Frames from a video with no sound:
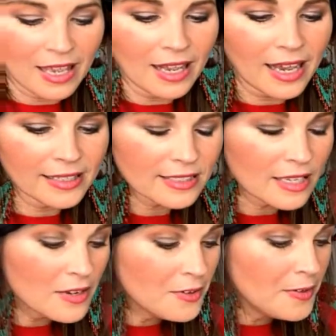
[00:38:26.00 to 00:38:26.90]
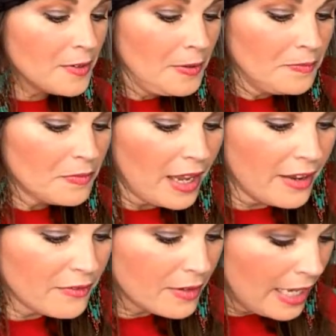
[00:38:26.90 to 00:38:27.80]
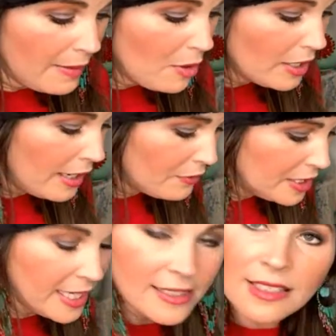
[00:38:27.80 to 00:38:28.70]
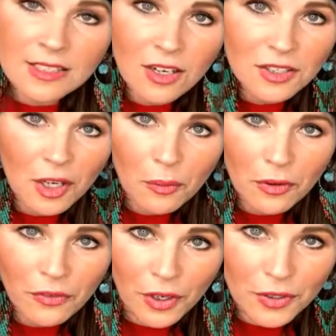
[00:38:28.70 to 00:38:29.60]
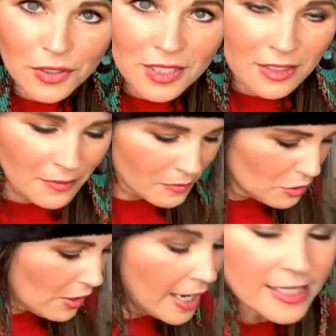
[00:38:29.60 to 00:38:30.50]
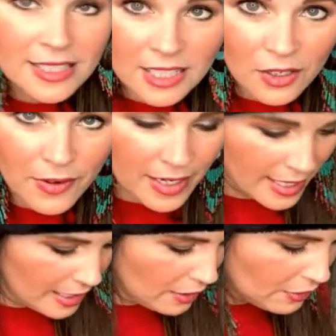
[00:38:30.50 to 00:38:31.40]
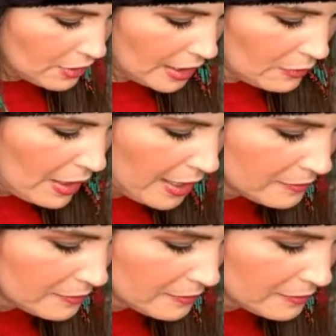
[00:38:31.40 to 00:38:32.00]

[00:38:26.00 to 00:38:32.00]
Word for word: Guys, I've come on every day since October first. Uh, Tried Lauren, to stick around eight thirty. Right?